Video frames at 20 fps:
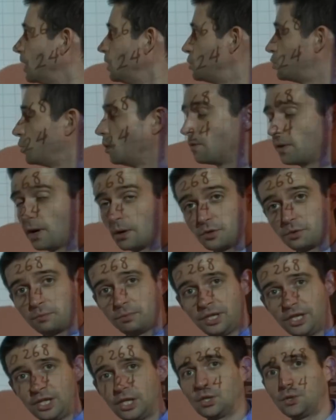So if I was
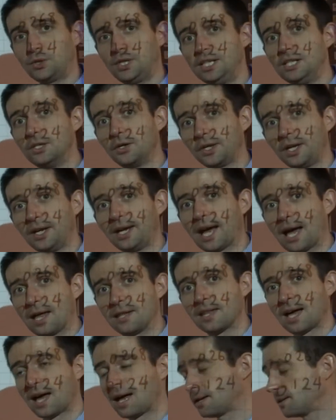purely looking
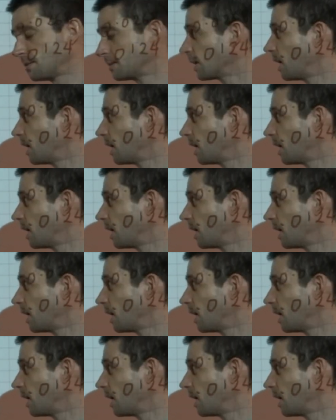at that